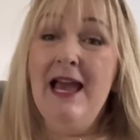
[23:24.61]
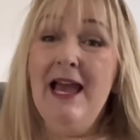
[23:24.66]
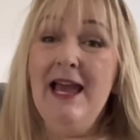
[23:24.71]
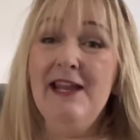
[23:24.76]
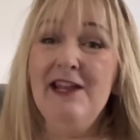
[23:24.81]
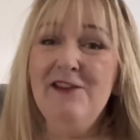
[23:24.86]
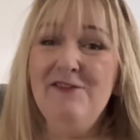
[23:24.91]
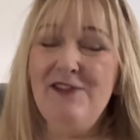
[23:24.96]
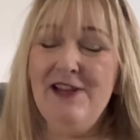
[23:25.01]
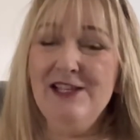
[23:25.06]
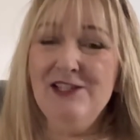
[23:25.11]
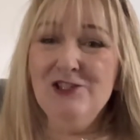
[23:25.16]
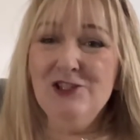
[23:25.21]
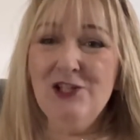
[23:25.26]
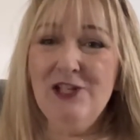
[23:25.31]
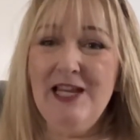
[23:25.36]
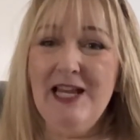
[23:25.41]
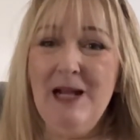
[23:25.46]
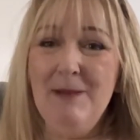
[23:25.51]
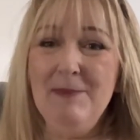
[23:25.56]
and
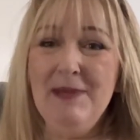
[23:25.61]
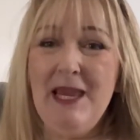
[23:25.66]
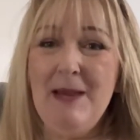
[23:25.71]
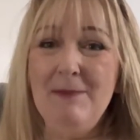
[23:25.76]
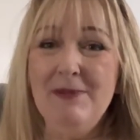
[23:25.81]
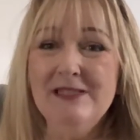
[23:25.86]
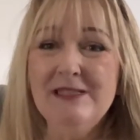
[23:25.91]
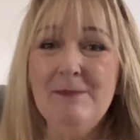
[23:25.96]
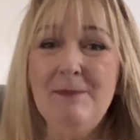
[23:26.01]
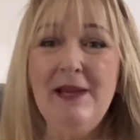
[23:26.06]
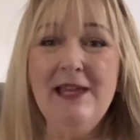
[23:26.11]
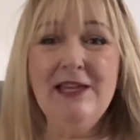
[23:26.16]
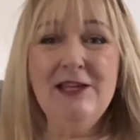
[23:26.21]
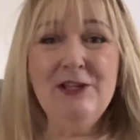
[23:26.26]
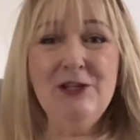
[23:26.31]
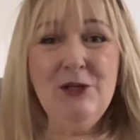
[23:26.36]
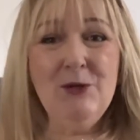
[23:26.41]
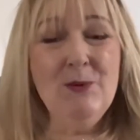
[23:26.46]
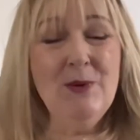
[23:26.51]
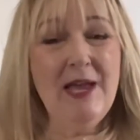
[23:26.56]
eventually I'll be able to buy a
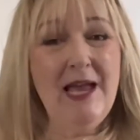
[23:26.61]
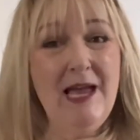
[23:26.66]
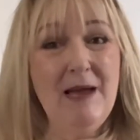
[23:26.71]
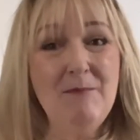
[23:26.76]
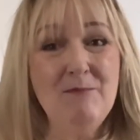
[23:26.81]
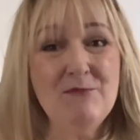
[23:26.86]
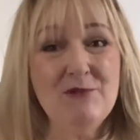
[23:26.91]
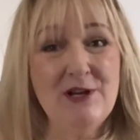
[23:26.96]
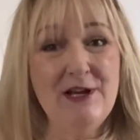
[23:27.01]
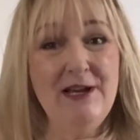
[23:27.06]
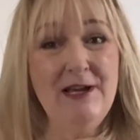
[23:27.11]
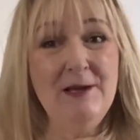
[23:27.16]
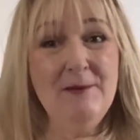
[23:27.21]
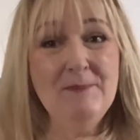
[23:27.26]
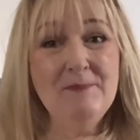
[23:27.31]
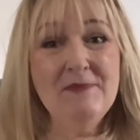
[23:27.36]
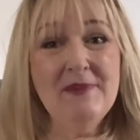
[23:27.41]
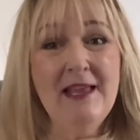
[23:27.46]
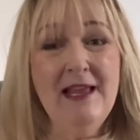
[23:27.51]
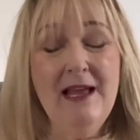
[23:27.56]
new camera
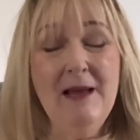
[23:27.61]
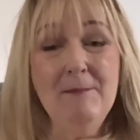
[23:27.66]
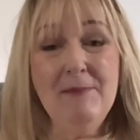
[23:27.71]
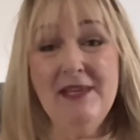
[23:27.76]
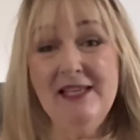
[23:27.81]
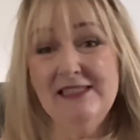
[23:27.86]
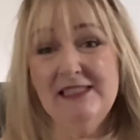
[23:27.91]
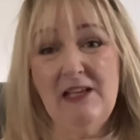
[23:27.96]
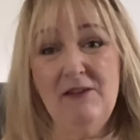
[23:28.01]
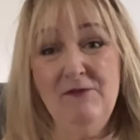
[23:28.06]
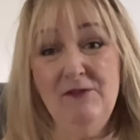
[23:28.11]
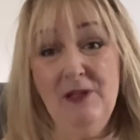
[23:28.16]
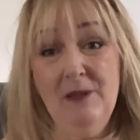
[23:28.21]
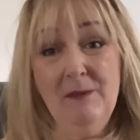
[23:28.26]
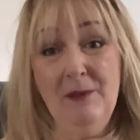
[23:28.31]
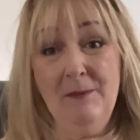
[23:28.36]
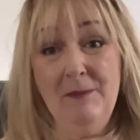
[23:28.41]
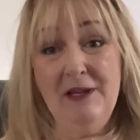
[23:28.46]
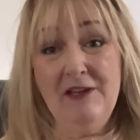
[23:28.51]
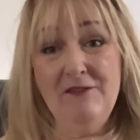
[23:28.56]
because I film
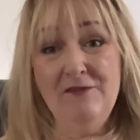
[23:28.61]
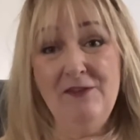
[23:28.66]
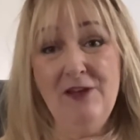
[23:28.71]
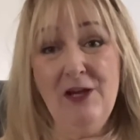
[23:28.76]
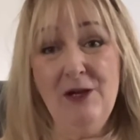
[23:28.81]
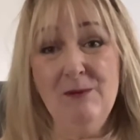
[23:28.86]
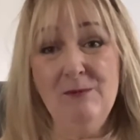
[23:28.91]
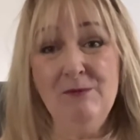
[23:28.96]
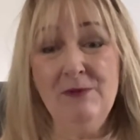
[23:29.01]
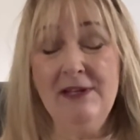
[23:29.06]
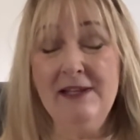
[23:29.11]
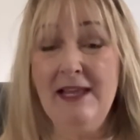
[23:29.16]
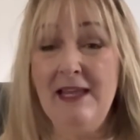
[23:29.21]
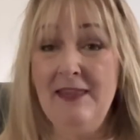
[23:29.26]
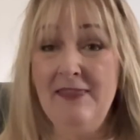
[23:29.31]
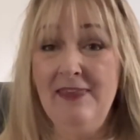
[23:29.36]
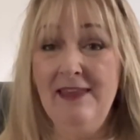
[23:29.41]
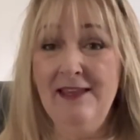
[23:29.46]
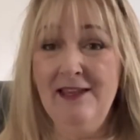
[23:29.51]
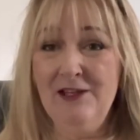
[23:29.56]
on my phone and I
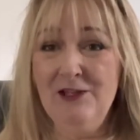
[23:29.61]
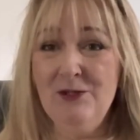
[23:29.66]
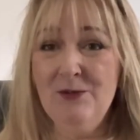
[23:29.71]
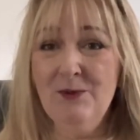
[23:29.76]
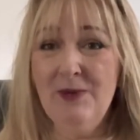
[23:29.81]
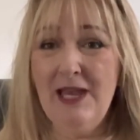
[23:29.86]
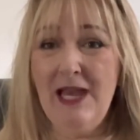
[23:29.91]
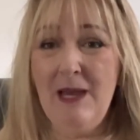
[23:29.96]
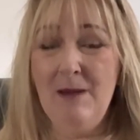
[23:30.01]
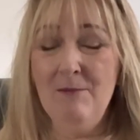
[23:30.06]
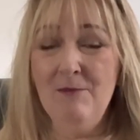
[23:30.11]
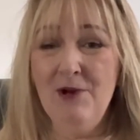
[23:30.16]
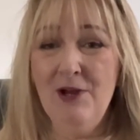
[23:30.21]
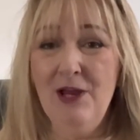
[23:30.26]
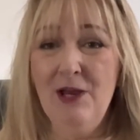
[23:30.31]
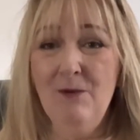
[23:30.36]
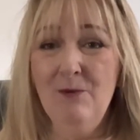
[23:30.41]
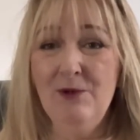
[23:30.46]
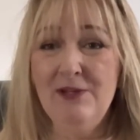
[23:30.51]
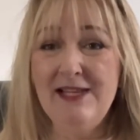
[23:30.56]
think a new
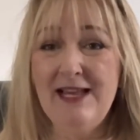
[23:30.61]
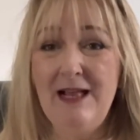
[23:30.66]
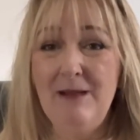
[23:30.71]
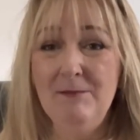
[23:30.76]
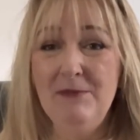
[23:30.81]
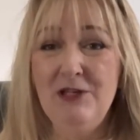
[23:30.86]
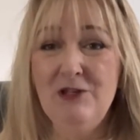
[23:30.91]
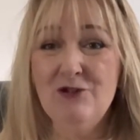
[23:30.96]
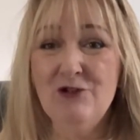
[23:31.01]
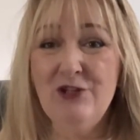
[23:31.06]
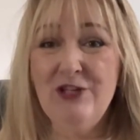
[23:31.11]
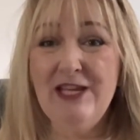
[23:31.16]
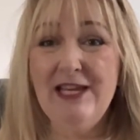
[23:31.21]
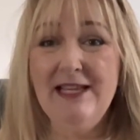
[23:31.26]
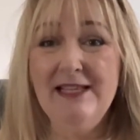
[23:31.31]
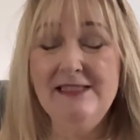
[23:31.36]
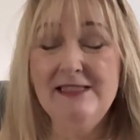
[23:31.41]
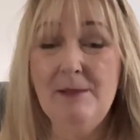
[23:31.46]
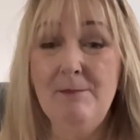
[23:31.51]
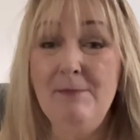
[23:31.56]
camera would help me
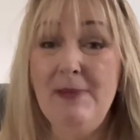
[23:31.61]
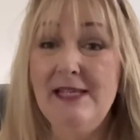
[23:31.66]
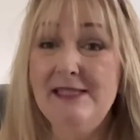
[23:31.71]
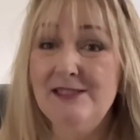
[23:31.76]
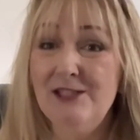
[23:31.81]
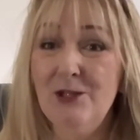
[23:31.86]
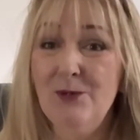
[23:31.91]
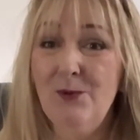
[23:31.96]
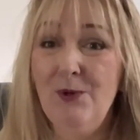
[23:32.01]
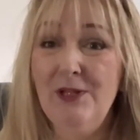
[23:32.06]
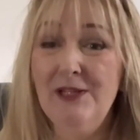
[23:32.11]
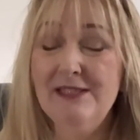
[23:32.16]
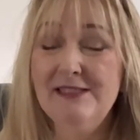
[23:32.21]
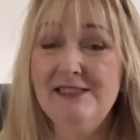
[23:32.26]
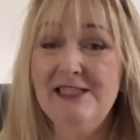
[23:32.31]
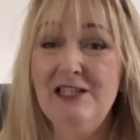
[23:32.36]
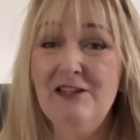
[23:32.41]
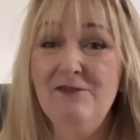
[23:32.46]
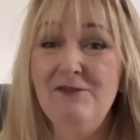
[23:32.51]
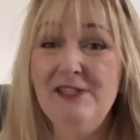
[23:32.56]
create a better
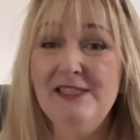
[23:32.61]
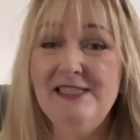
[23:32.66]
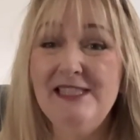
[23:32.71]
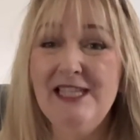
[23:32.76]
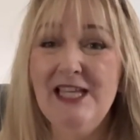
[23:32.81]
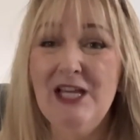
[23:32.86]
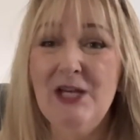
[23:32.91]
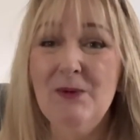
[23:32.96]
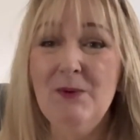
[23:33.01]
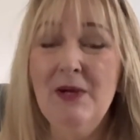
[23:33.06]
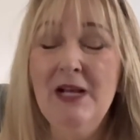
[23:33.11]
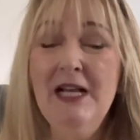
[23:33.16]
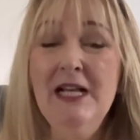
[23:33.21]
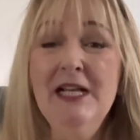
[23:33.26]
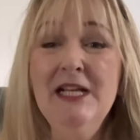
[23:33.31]
quality of video.